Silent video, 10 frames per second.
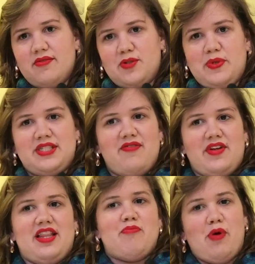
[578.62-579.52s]

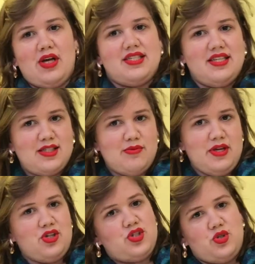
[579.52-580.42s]
specifically Bosnian
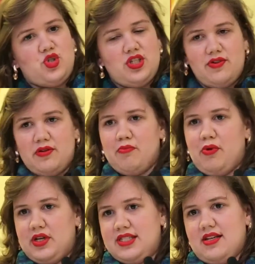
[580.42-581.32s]
Swedish, so she's written
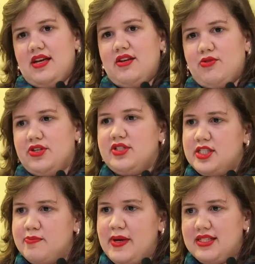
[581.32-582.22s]
Bosna in order to
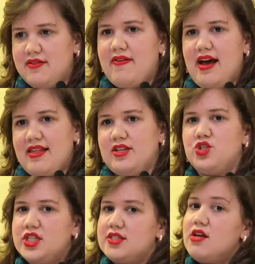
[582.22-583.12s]
specify that
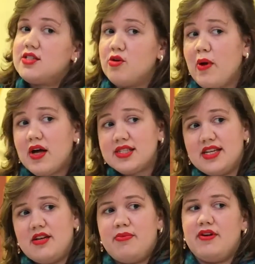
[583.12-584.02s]
she is also
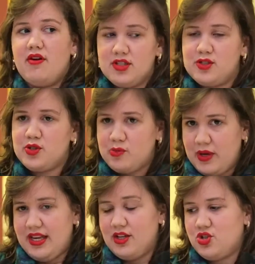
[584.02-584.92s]
Bosnian, but also
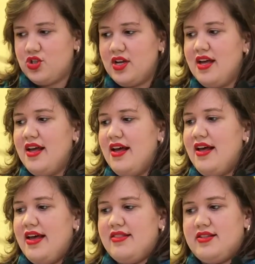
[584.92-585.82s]
Swedish
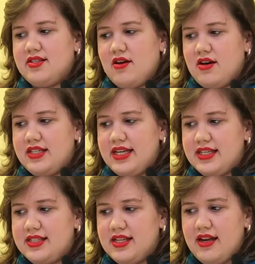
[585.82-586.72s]
in this context.